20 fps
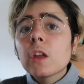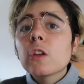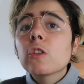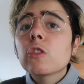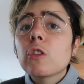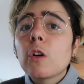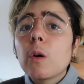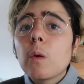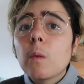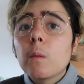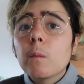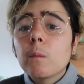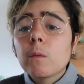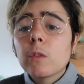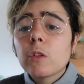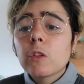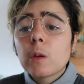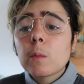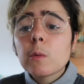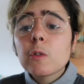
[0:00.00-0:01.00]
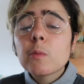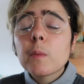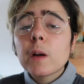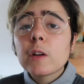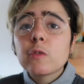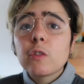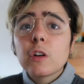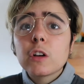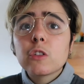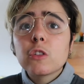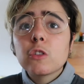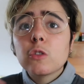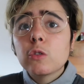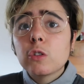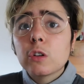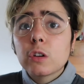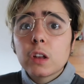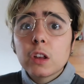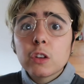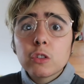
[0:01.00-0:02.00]
So some of my friends who
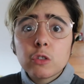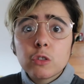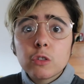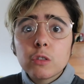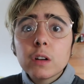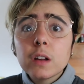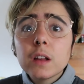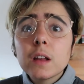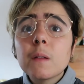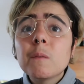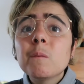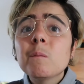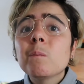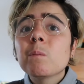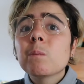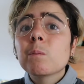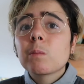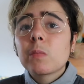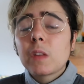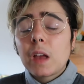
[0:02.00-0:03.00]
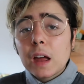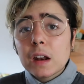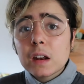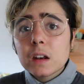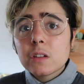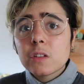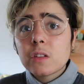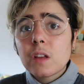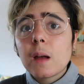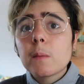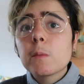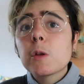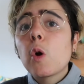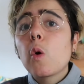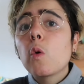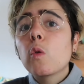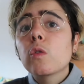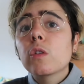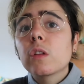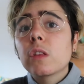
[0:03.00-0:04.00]
took history had an assignment
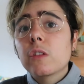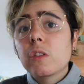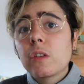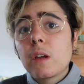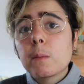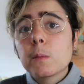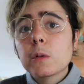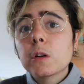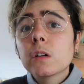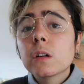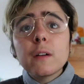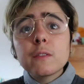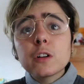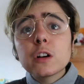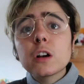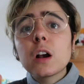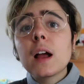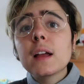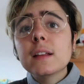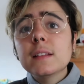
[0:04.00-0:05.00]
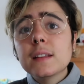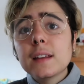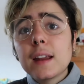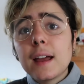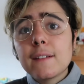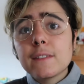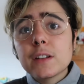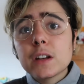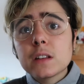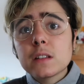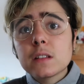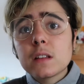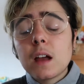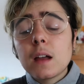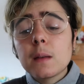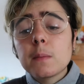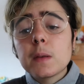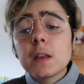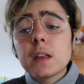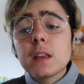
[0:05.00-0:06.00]
over the summer. However, I did have an
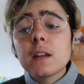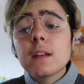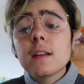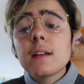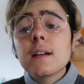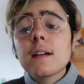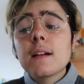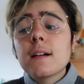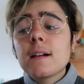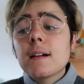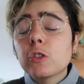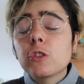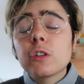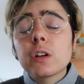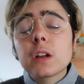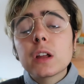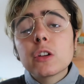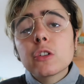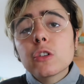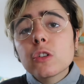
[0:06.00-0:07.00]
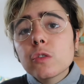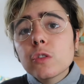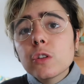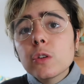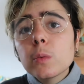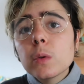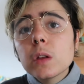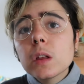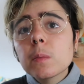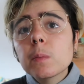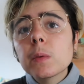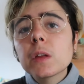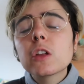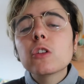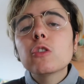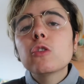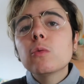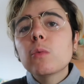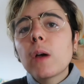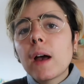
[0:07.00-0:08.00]
assignment during interview week
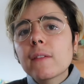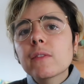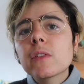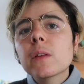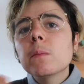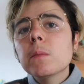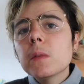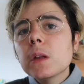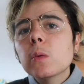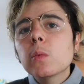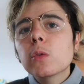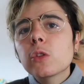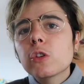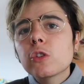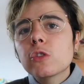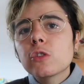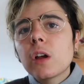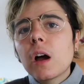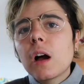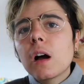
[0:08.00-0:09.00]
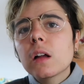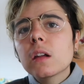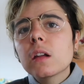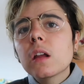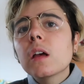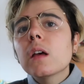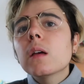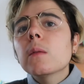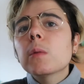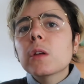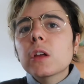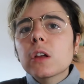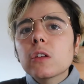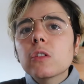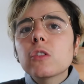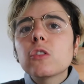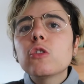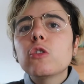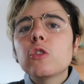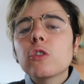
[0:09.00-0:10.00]
because you have to meet with your Don.
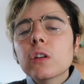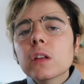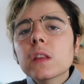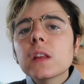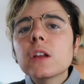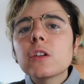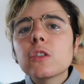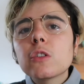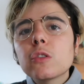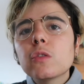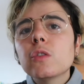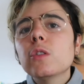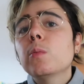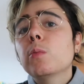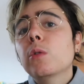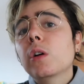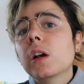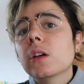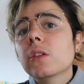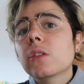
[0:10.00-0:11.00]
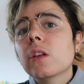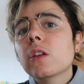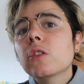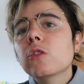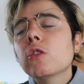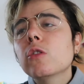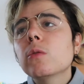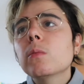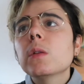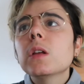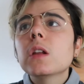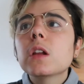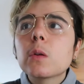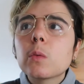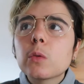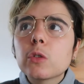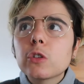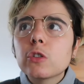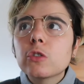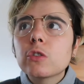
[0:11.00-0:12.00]
Because during the interview process, you're meeting
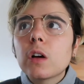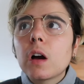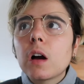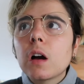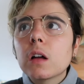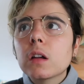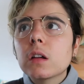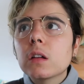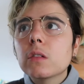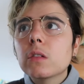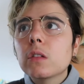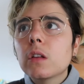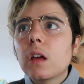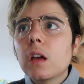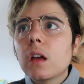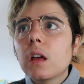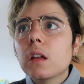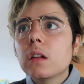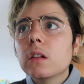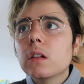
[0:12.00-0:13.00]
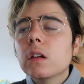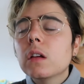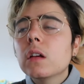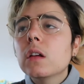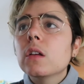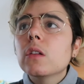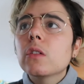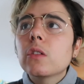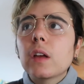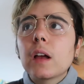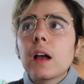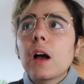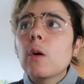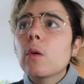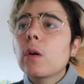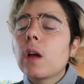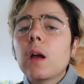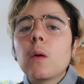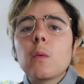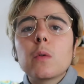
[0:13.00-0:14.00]
with your Don and saying,
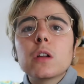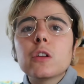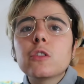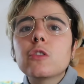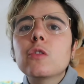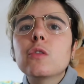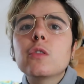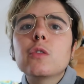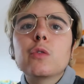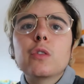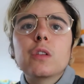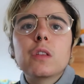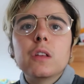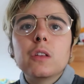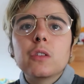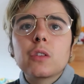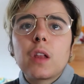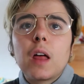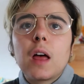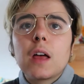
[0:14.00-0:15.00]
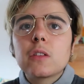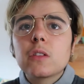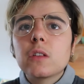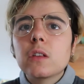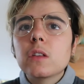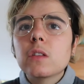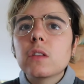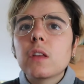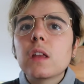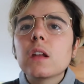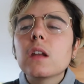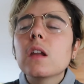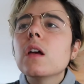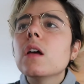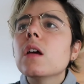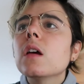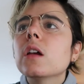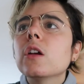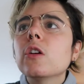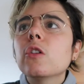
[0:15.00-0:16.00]
okay, I want to interview for these classes and
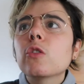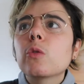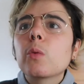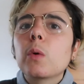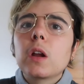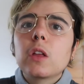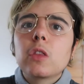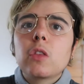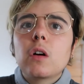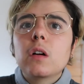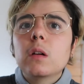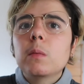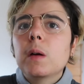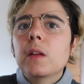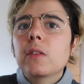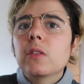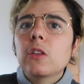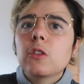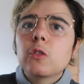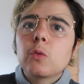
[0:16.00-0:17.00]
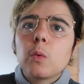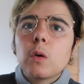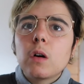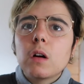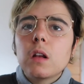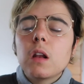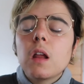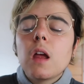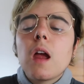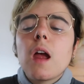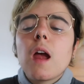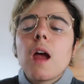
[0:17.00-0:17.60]
here's what I thought about this one.